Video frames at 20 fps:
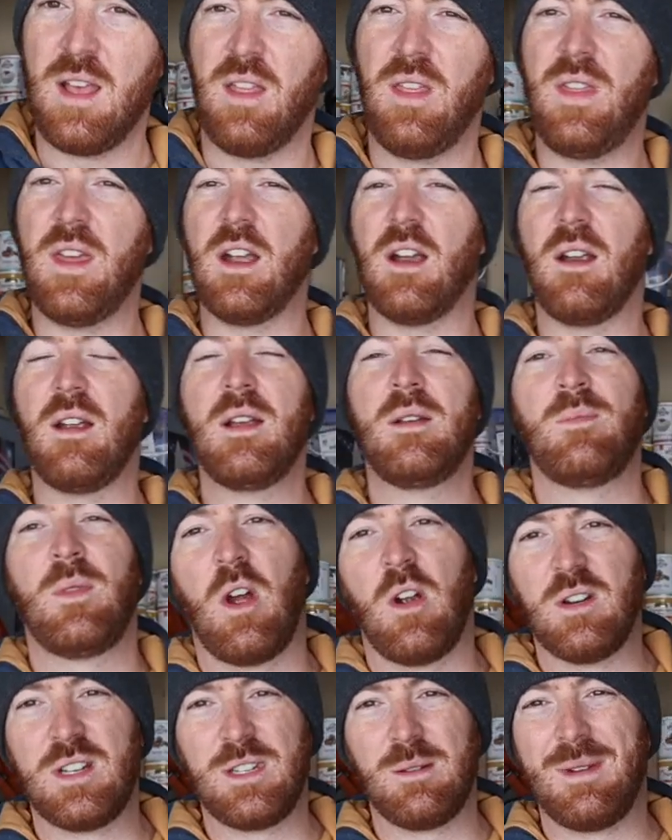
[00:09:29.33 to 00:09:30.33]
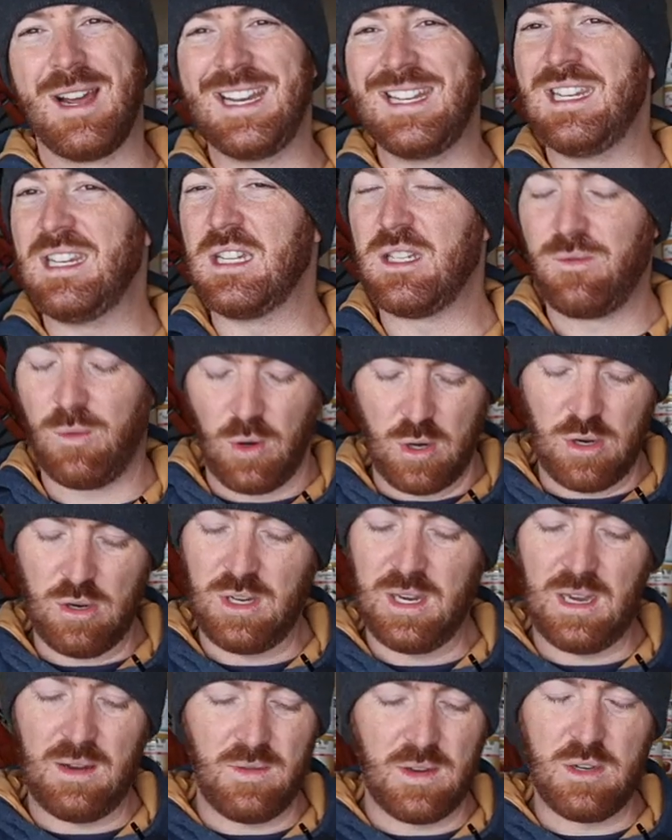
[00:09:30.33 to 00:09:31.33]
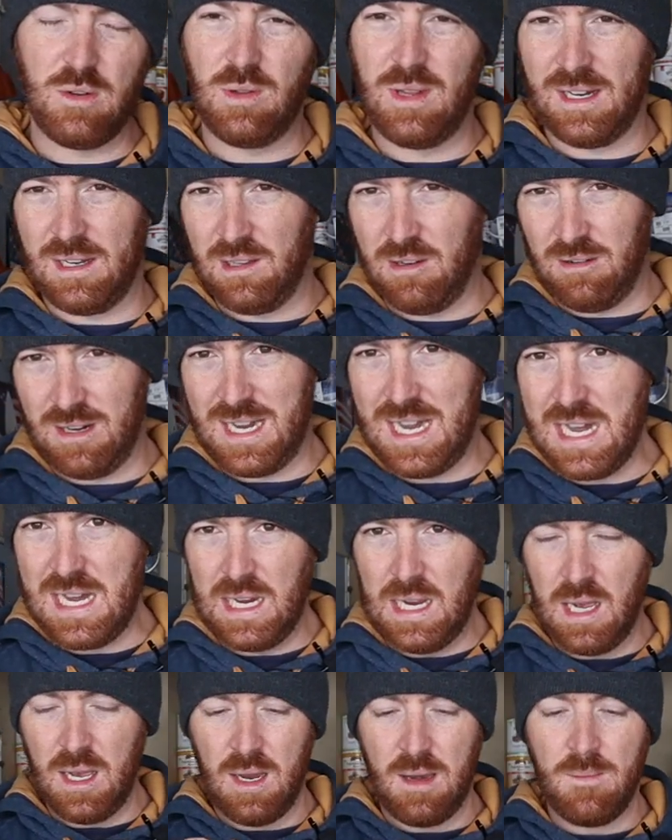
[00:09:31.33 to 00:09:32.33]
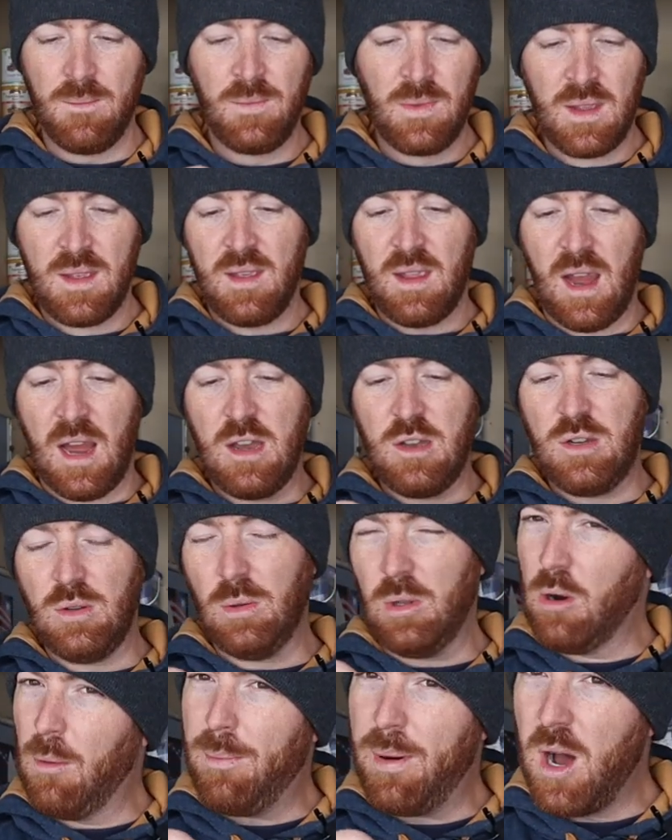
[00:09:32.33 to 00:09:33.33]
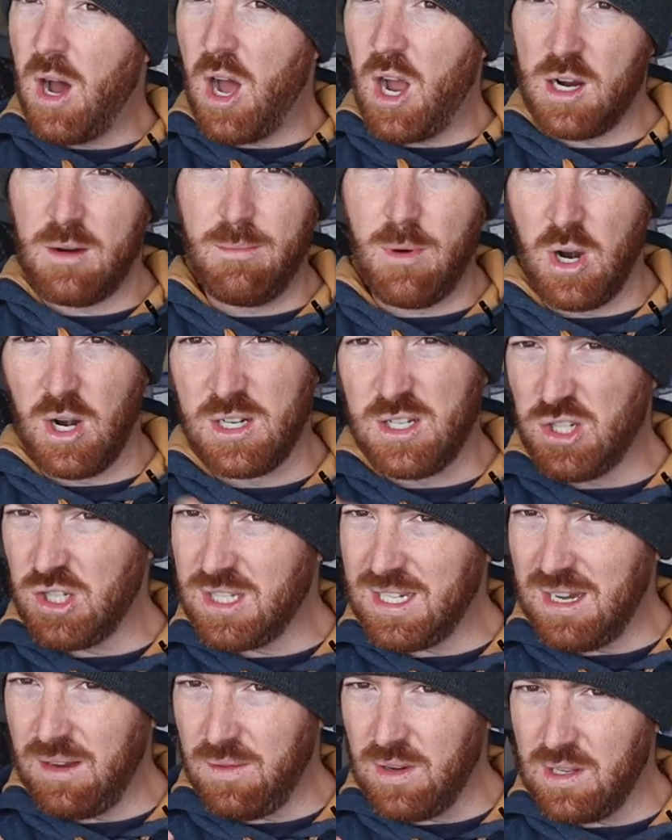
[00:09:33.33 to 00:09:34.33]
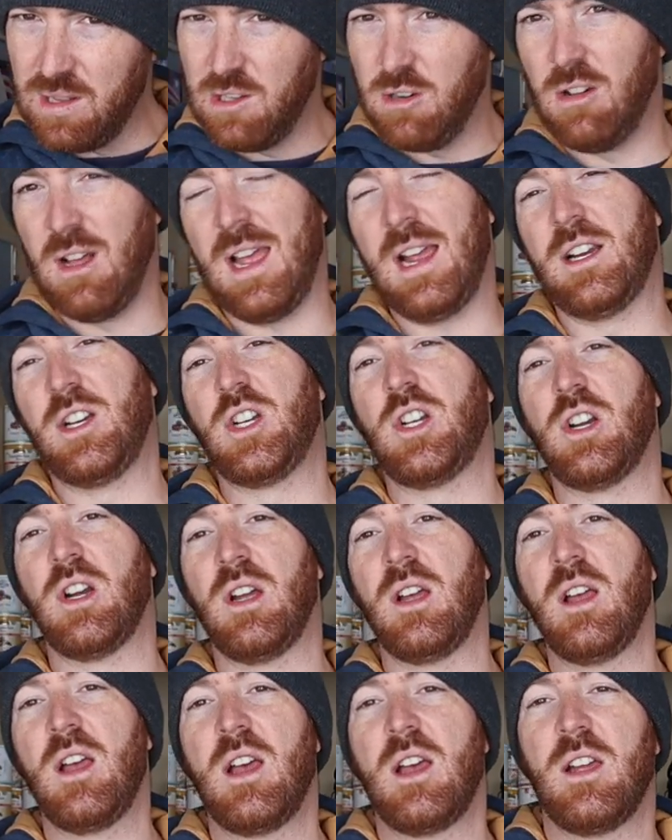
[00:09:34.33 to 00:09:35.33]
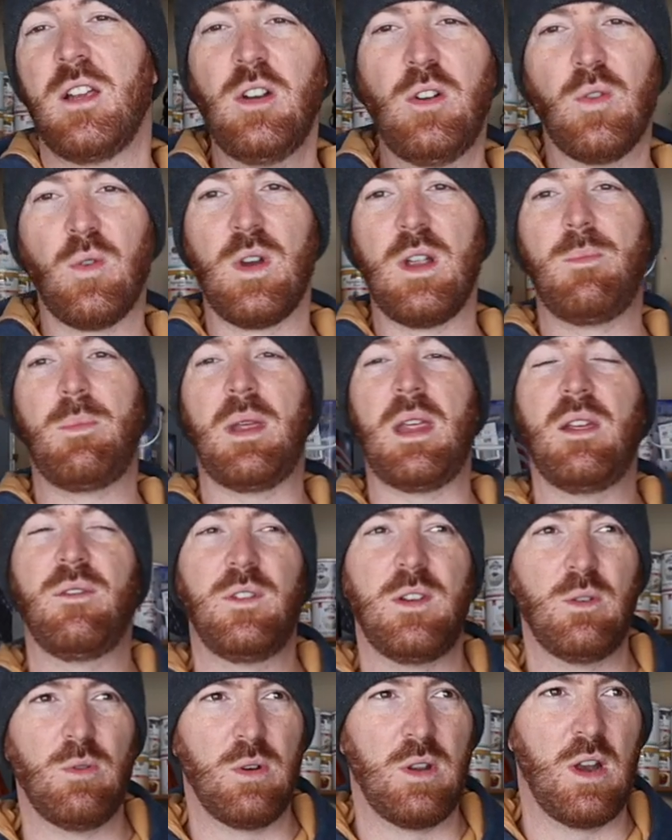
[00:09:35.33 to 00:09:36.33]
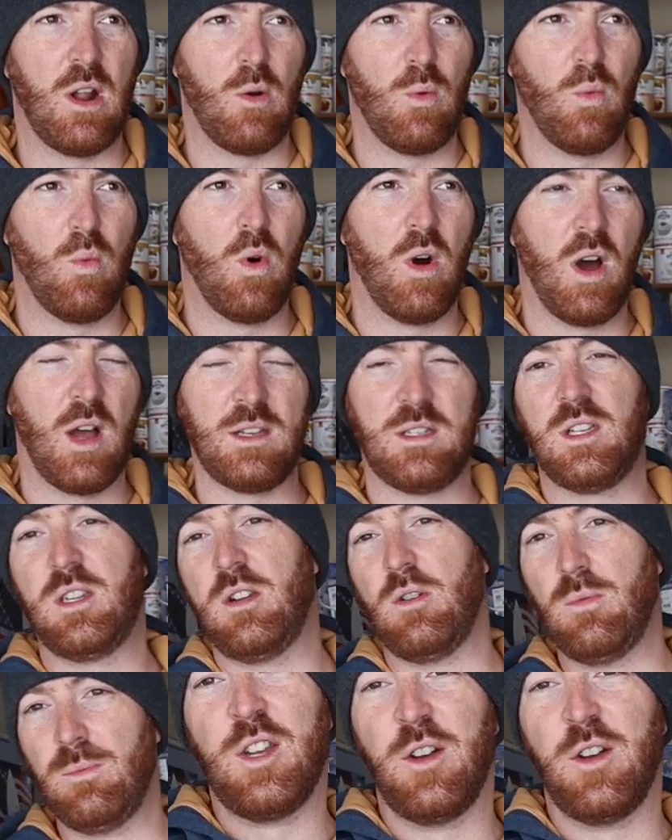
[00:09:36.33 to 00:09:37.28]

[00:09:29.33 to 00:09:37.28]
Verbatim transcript: There are some ideas for you. You could even do like a little heat gun and do little pock marks just to give you a little extra grip if you would want to.